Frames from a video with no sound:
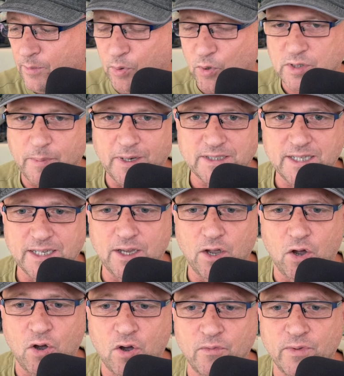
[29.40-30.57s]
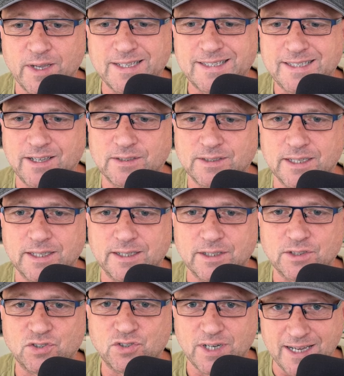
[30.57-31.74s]
possibility of Celtic
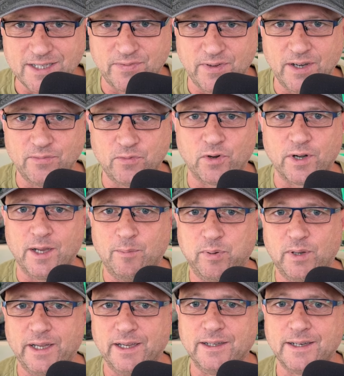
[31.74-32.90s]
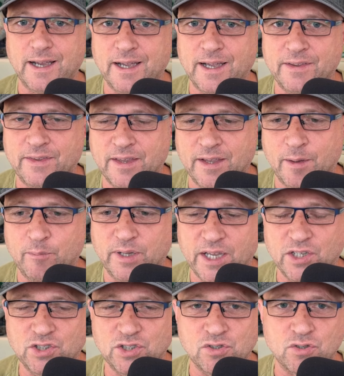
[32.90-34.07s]
transfer for a player and the
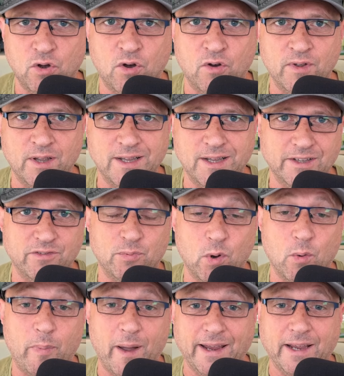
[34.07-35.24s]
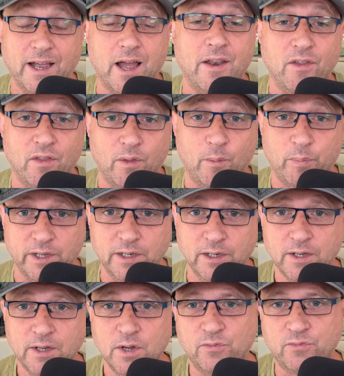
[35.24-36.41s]
implications of Liverpool buying another player
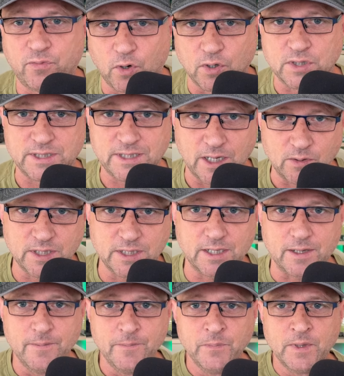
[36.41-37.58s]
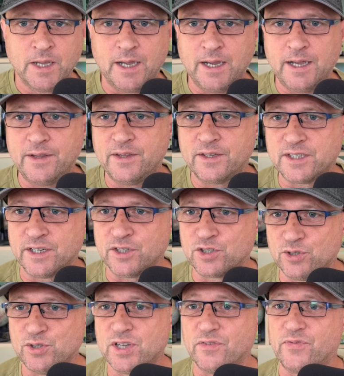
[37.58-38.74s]
for Celtic. Uh, there's an
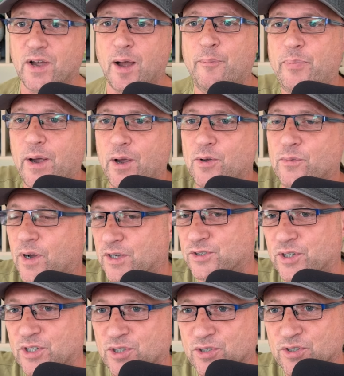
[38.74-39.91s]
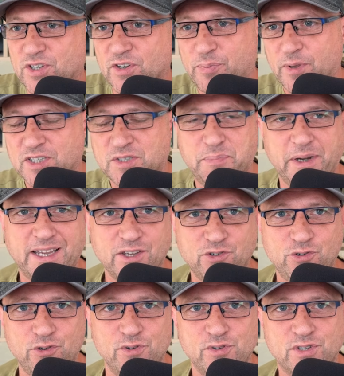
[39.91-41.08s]
exclusive about, well, it's not exclusive, but there's breaking
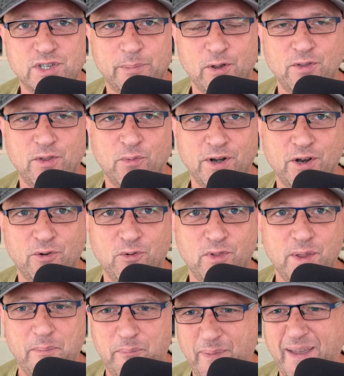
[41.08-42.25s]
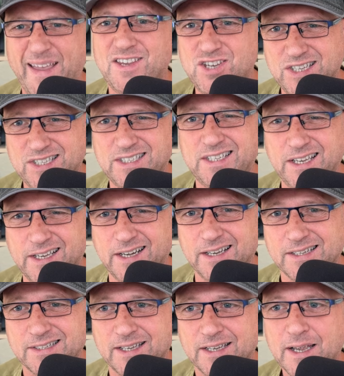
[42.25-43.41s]
news about the one and only Benji
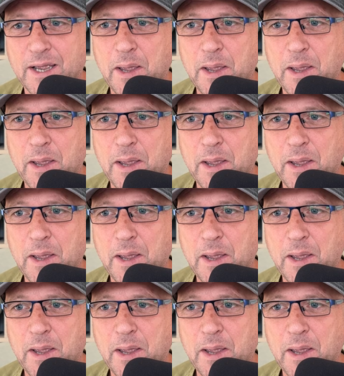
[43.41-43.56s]
Siegrist.